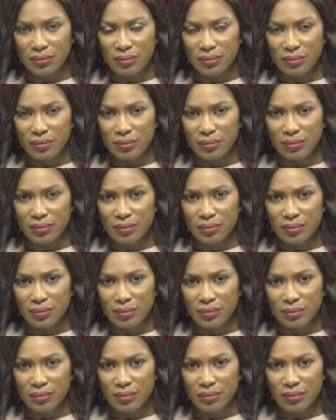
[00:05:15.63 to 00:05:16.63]

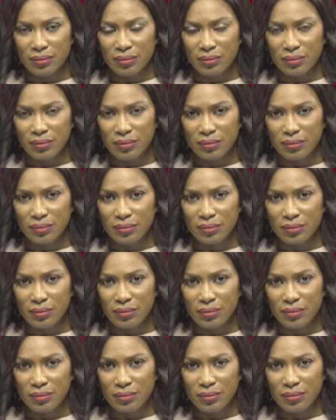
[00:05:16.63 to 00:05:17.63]

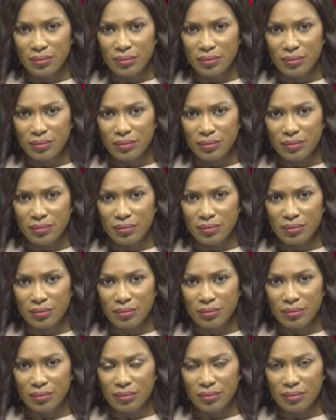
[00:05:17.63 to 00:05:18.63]

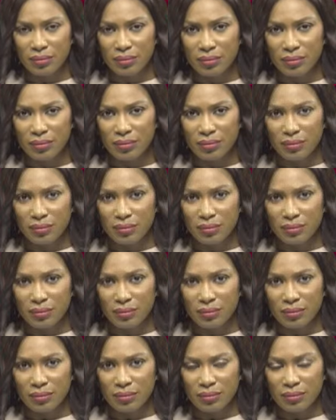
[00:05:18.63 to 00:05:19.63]

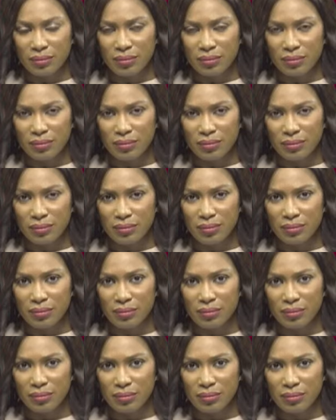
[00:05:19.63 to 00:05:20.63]

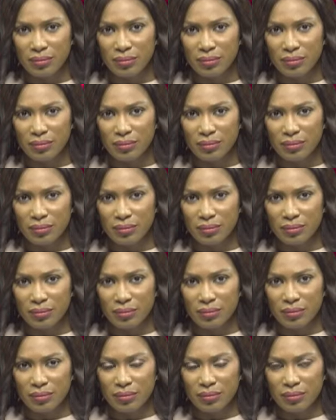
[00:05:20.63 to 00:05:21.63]

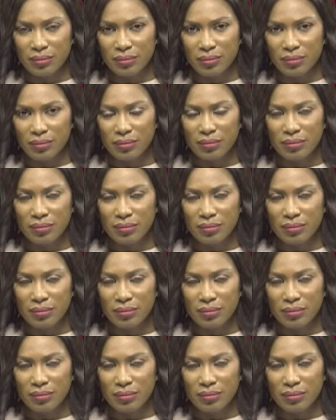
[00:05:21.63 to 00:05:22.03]
No words are spoken by the person on screen.